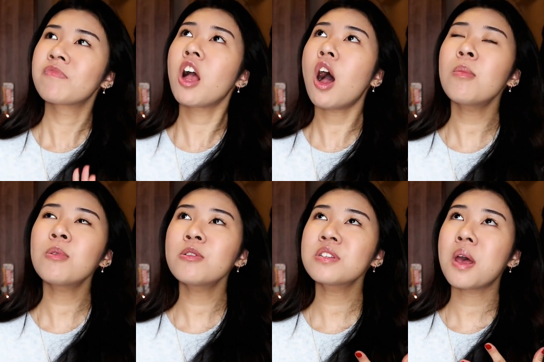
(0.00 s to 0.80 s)

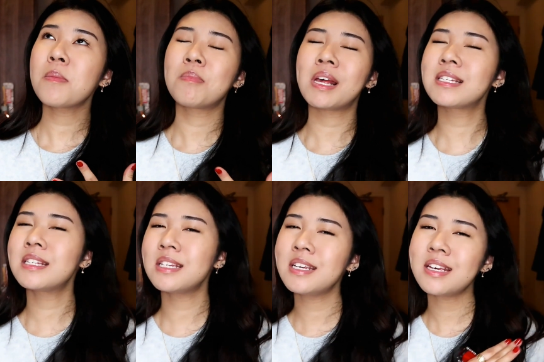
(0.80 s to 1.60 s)
almost
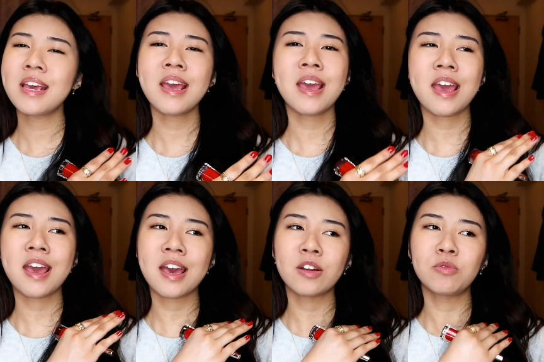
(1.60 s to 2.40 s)
messy
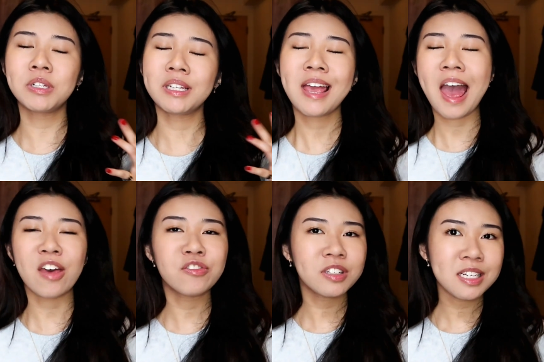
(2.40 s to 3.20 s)
and really
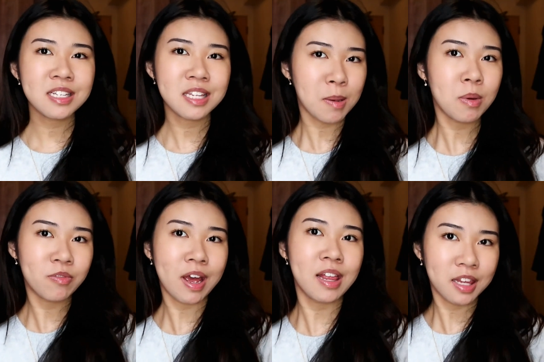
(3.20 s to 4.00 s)
effortless type of
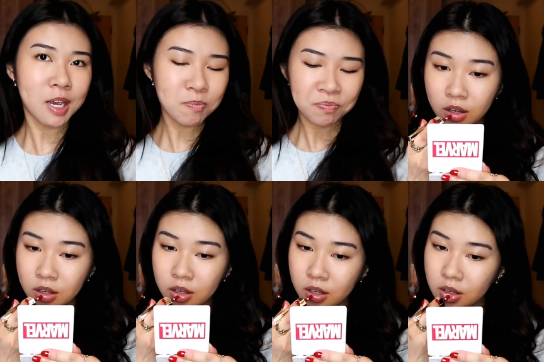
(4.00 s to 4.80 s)
red lip. I'm
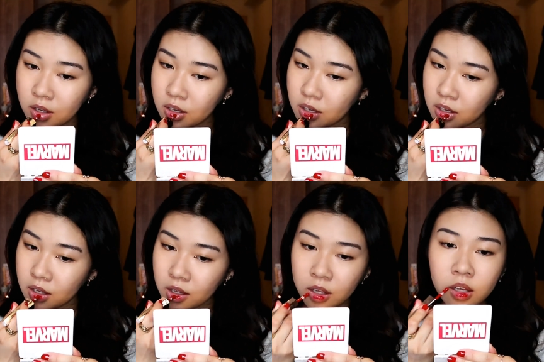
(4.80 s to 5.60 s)
just gonna dab
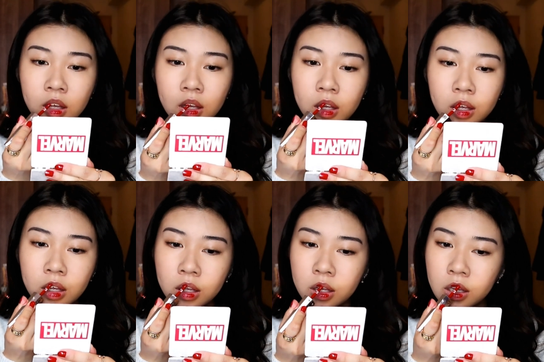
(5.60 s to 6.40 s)
some product
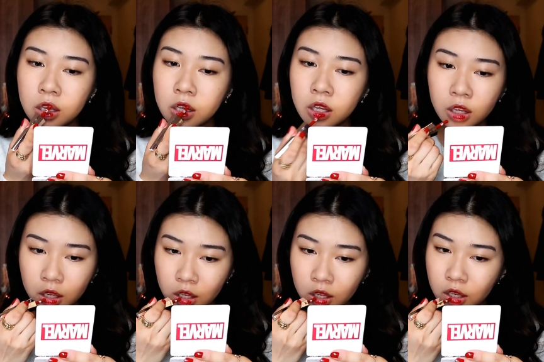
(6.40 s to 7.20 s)
on my
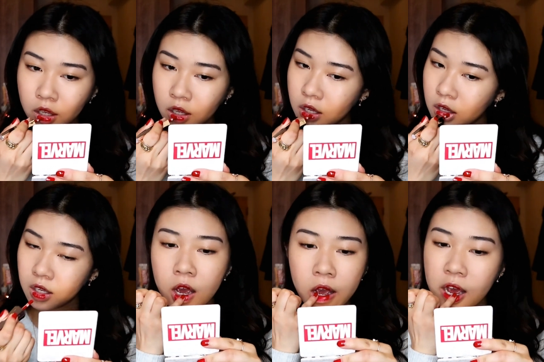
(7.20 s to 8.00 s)
lips and
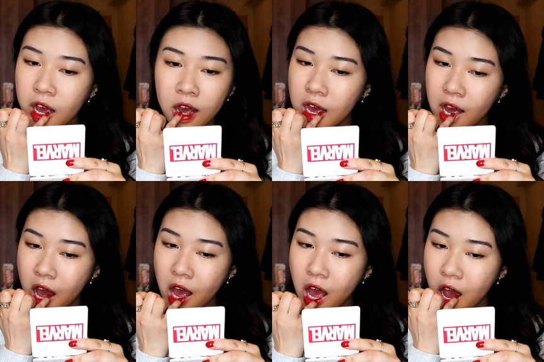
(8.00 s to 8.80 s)
then blend it out
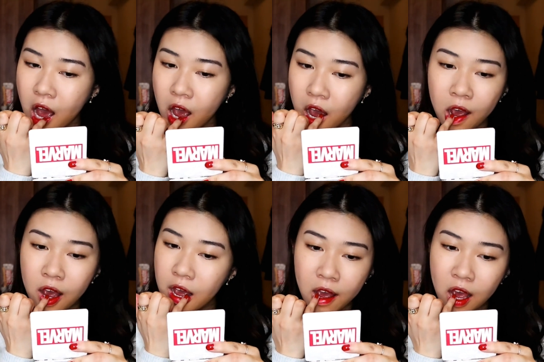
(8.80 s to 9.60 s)
with my
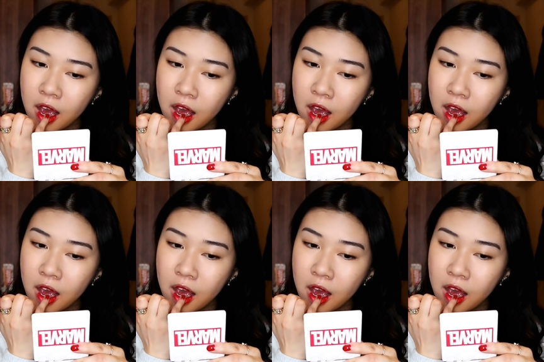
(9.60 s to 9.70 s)
pinky.